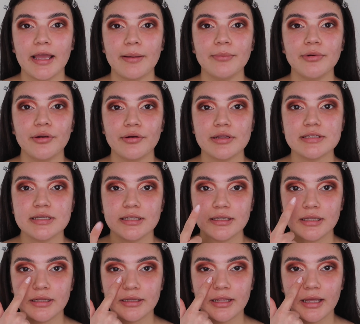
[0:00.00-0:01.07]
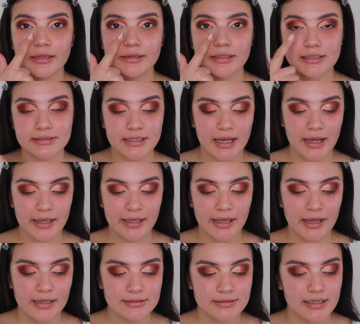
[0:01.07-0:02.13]
am noticing that this eye
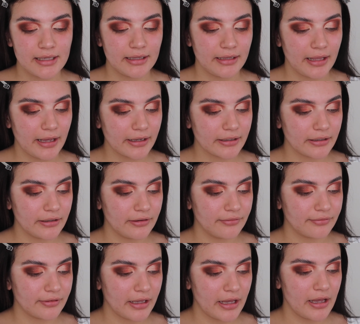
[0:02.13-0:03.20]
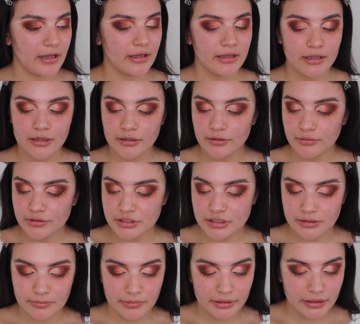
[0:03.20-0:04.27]
has a lack of that new
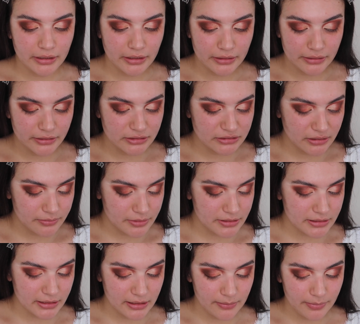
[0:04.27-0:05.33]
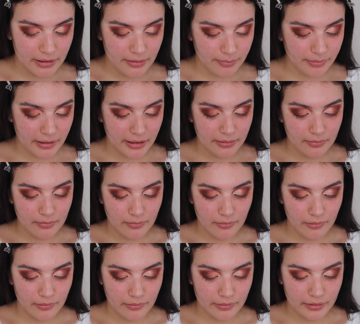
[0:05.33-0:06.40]
shimmery color, so I'm just going to be applying
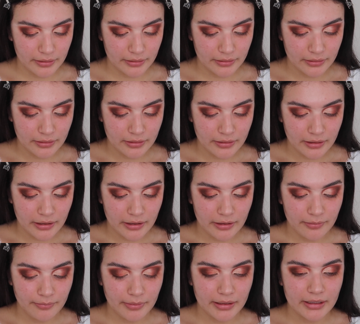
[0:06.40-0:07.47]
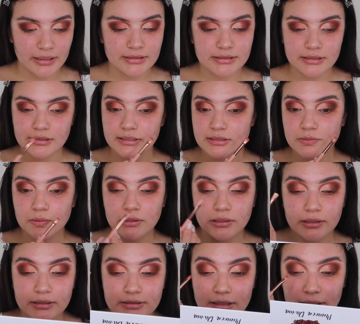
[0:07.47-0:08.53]
more because this one
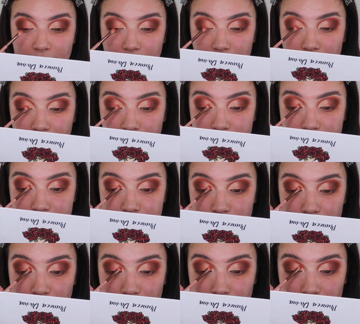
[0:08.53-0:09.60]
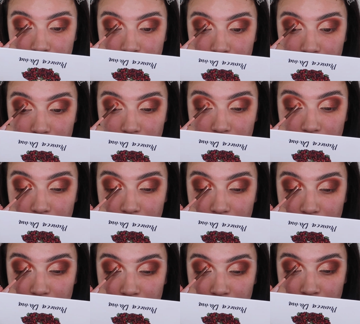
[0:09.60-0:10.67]
looks like it's more
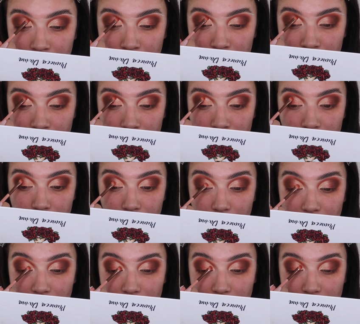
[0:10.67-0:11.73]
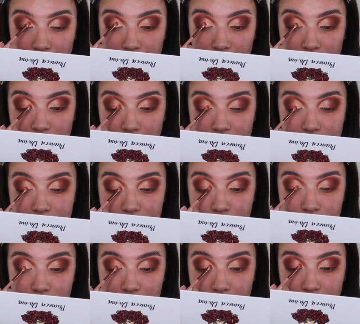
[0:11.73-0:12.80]
bright than this
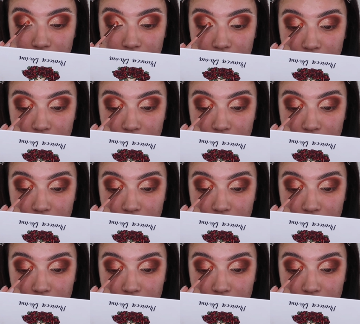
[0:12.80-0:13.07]
one.